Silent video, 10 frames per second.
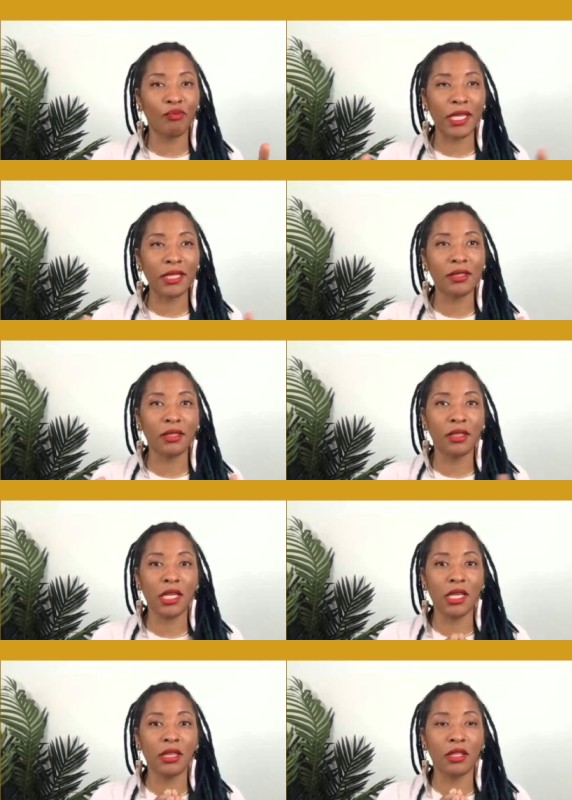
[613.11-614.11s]

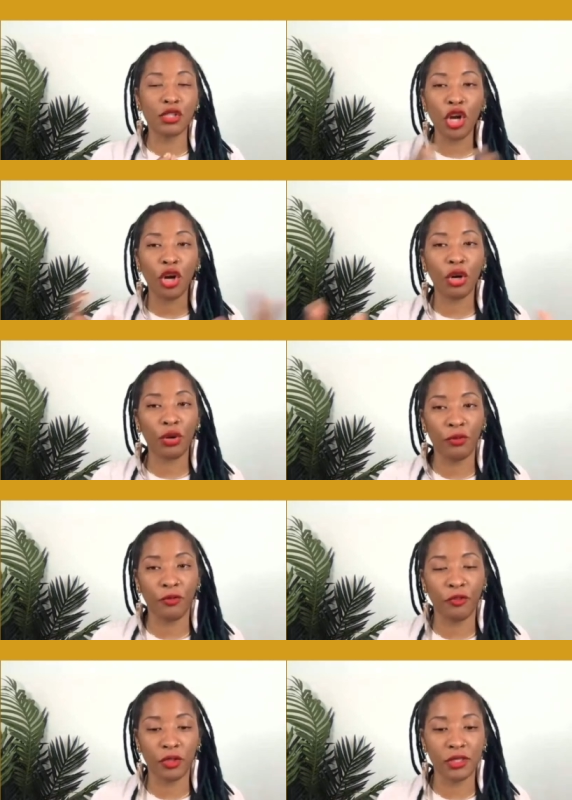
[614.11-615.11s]
basically the term
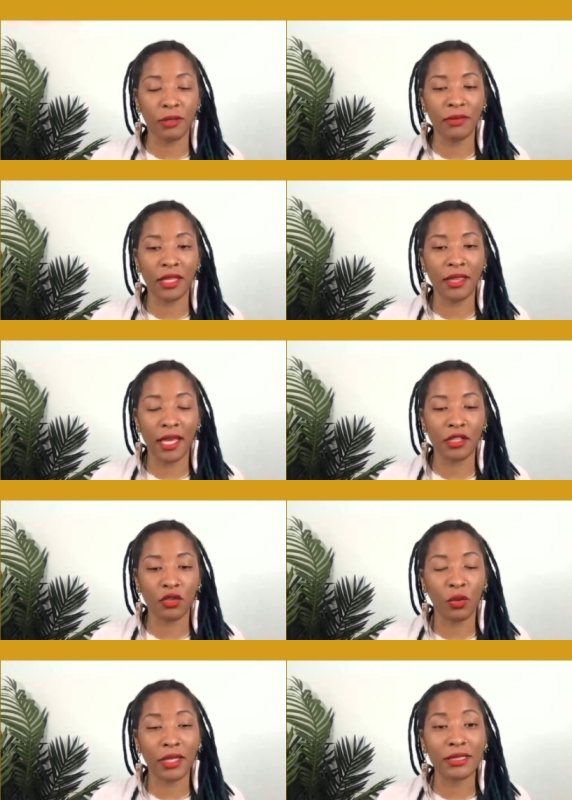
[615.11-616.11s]
for something that is
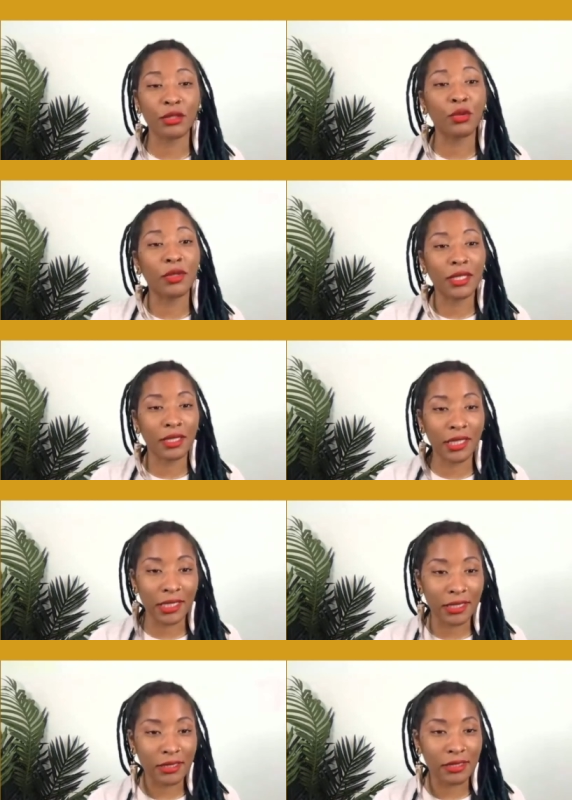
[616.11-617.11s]
going to
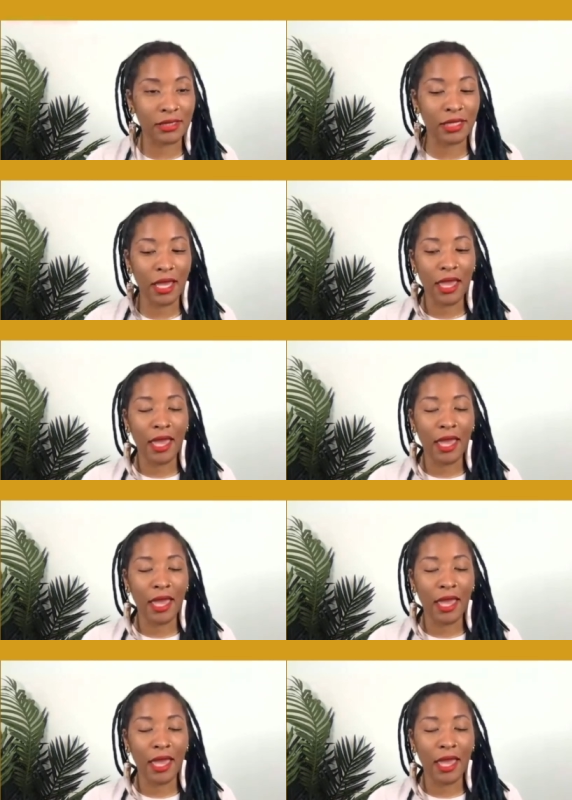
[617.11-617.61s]
cleanse.